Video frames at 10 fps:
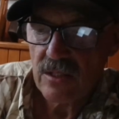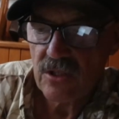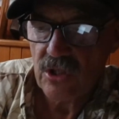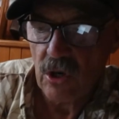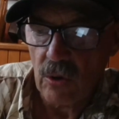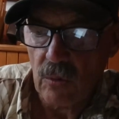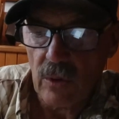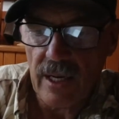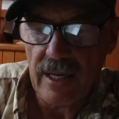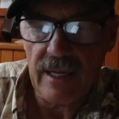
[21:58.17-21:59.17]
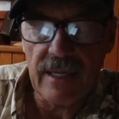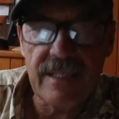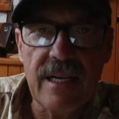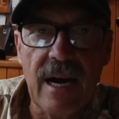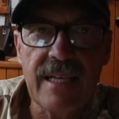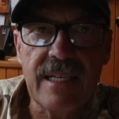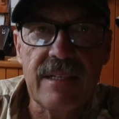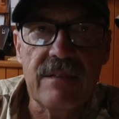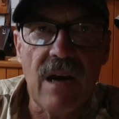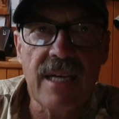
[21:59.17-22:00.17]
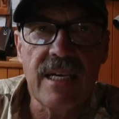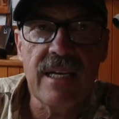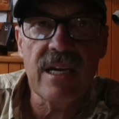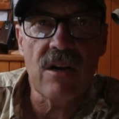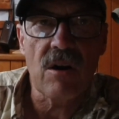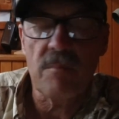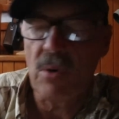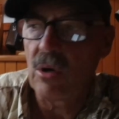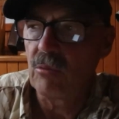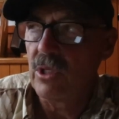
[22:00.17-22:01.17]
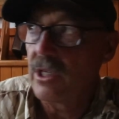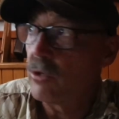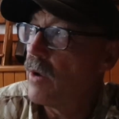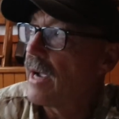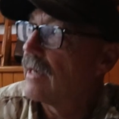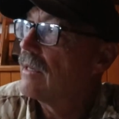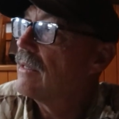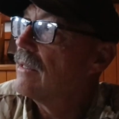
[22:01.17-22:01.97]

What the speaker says: So I can get on a ball really quick